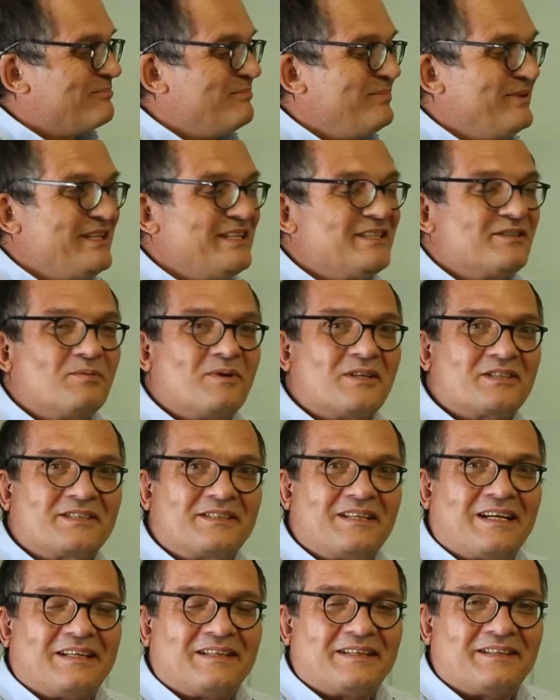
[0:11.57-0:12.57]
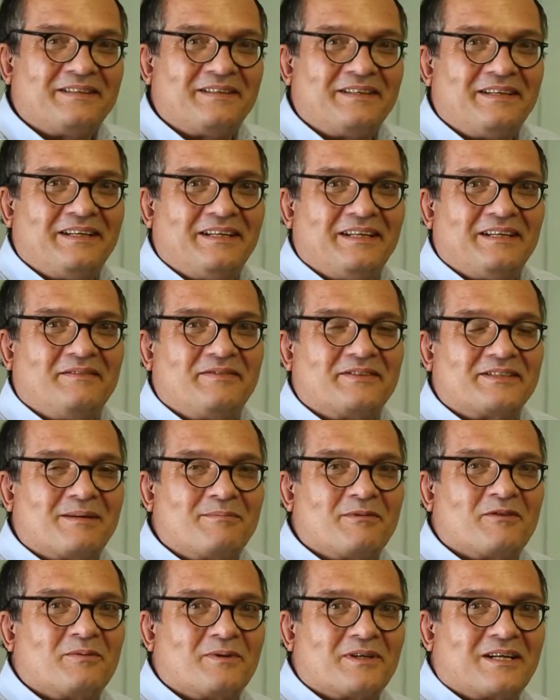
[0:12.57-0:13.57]
Please watch the other three if
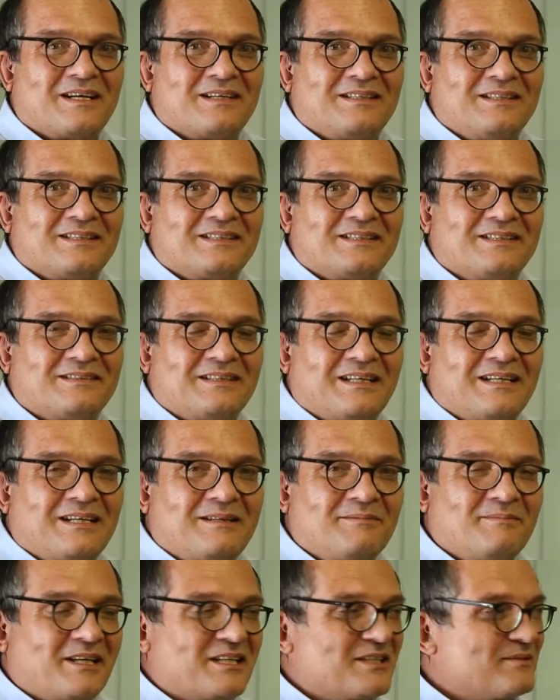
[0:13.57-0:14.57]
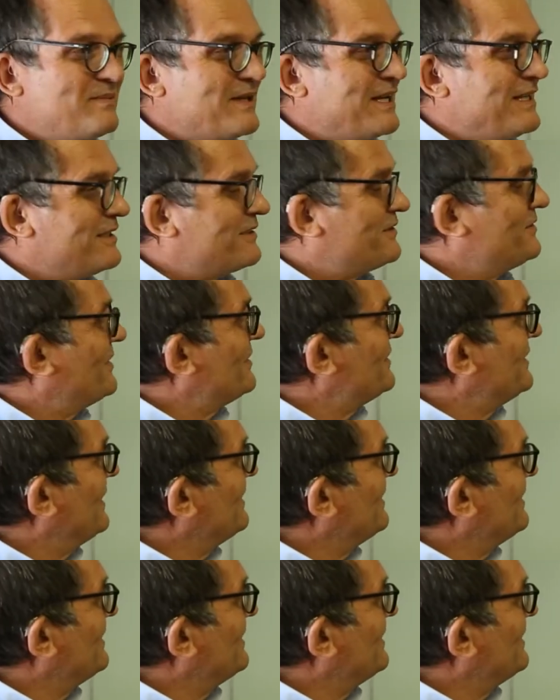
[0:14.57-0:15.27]
some of what I explain is not